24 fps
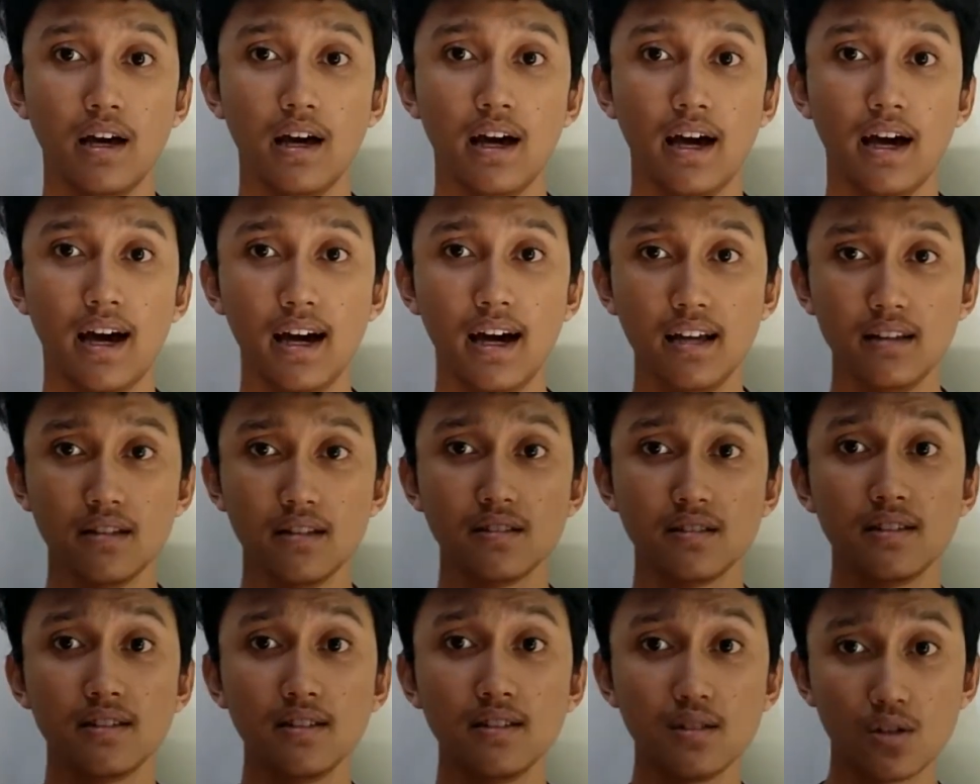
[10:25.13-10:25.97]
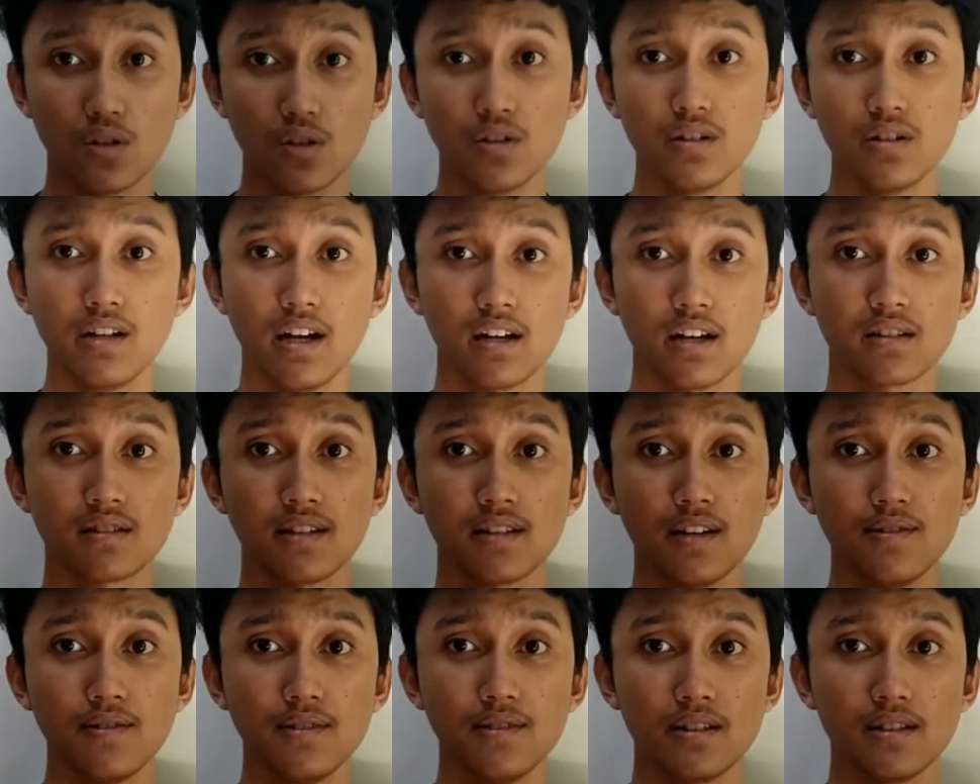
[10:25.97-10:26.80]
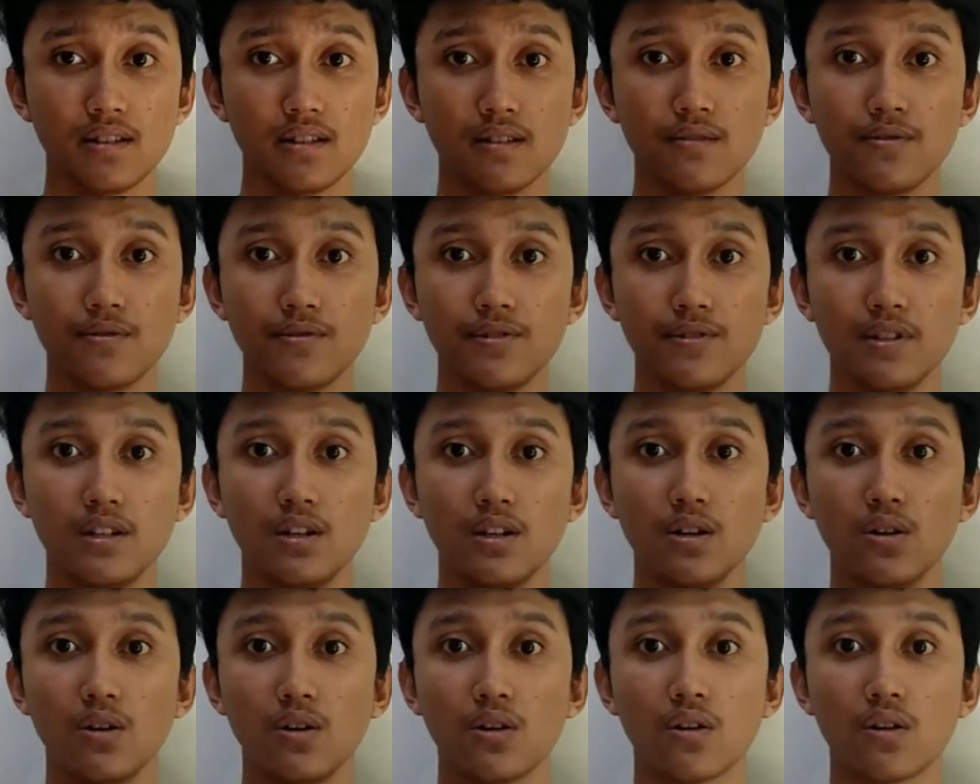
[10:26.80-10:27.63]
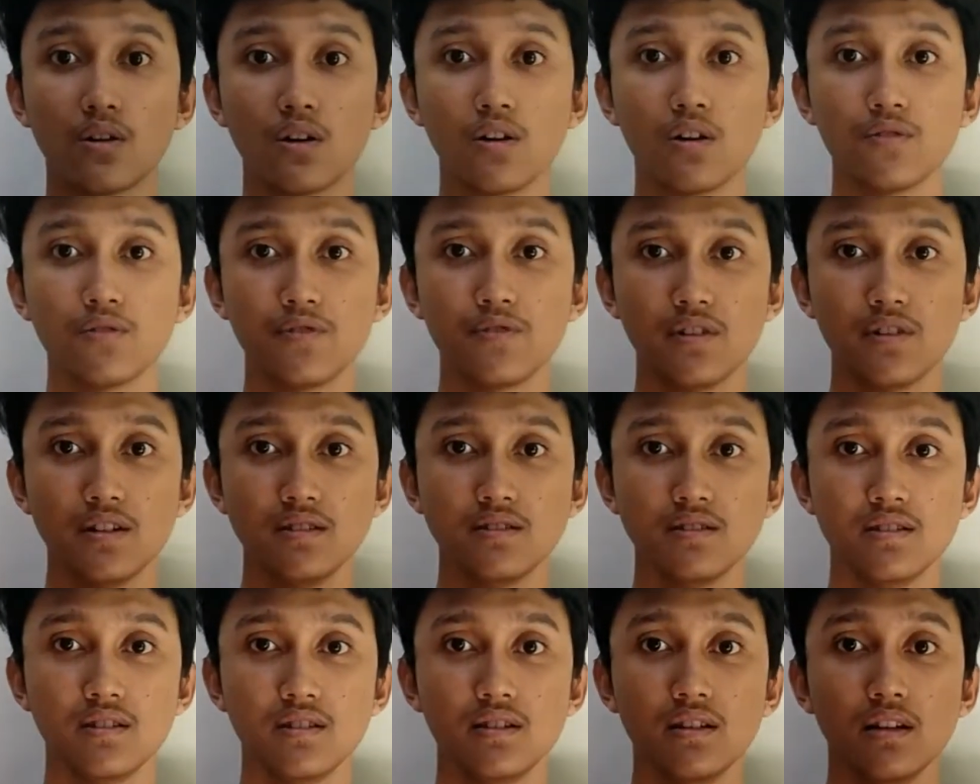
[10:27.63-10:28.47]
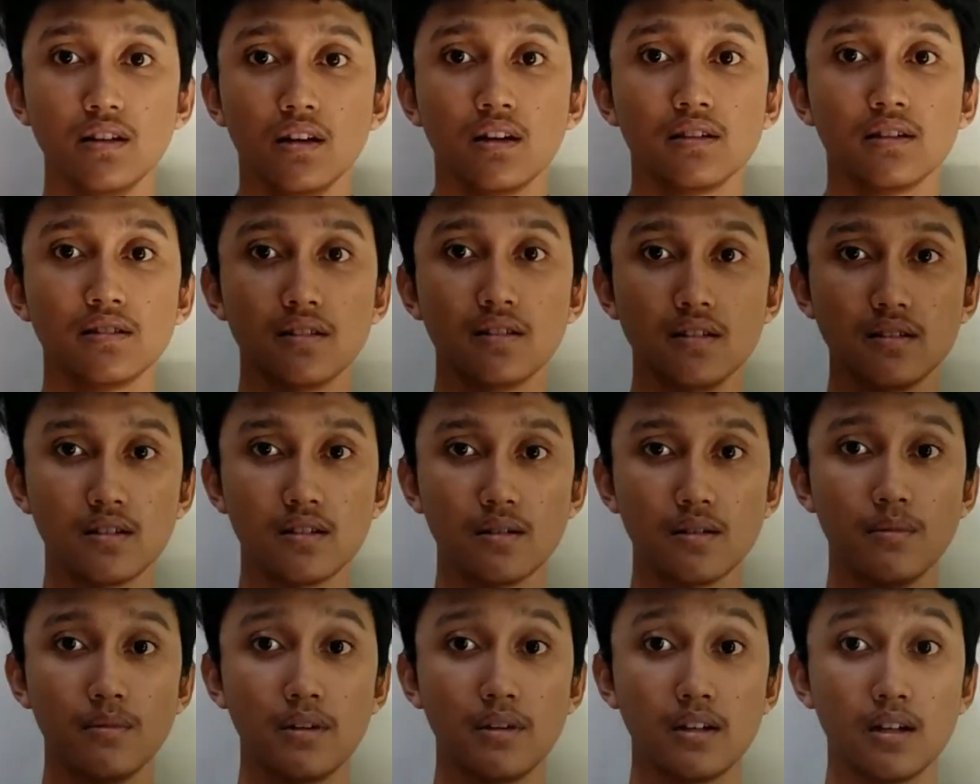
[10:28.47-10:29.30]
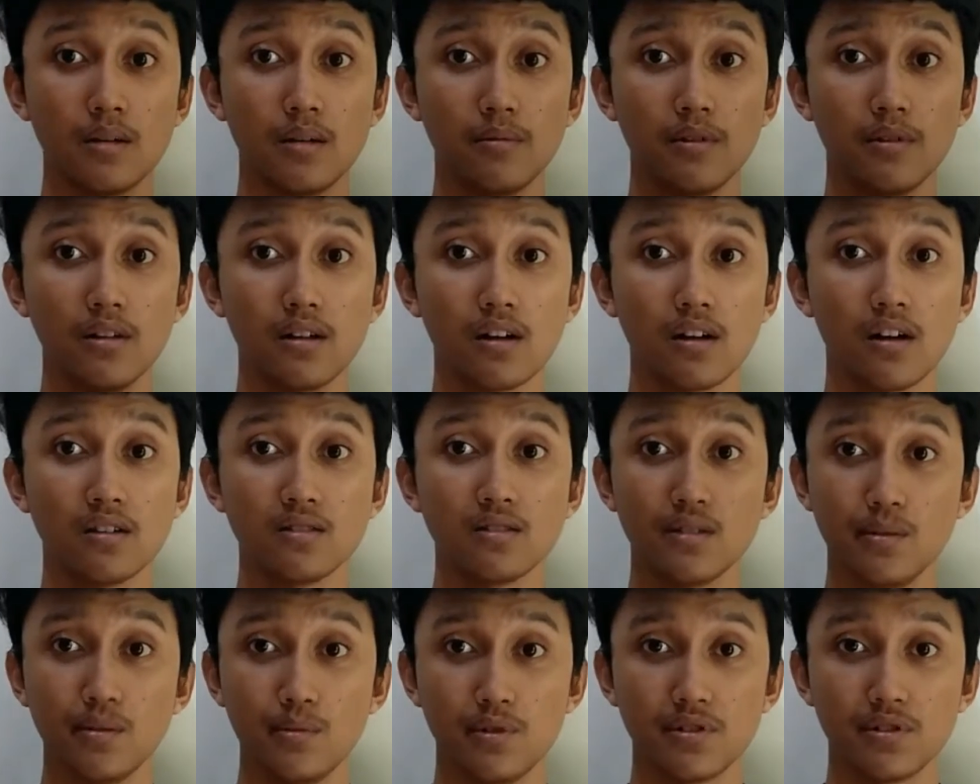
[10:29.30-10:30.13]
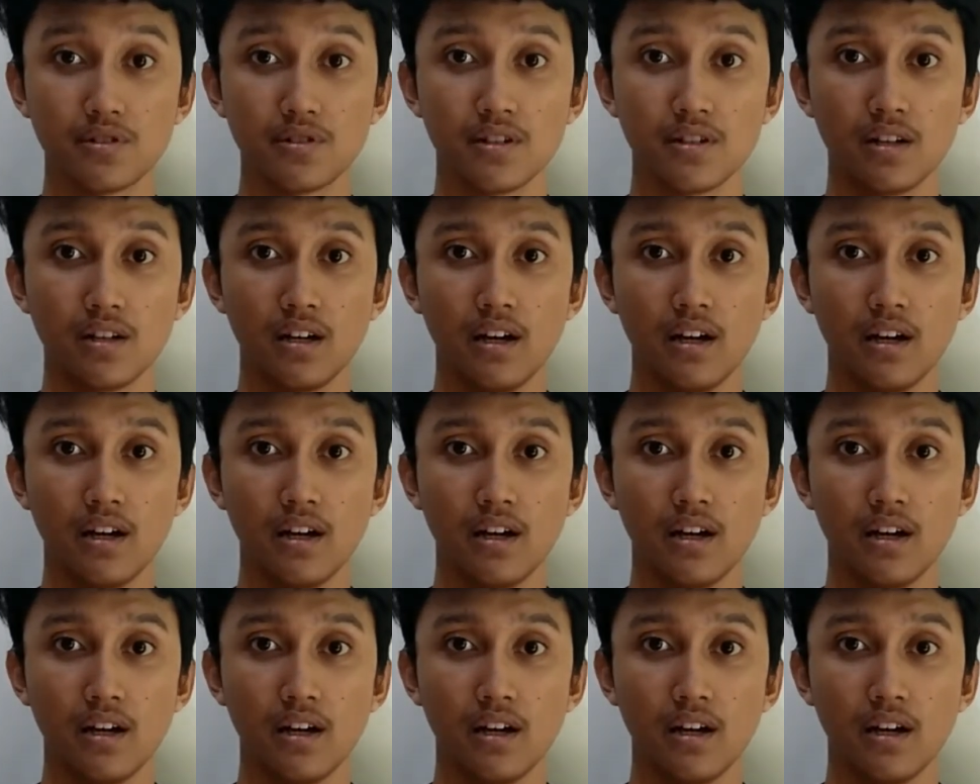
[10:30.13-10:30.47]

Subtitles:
and a Cisco DX70 video conferencing system enabled customers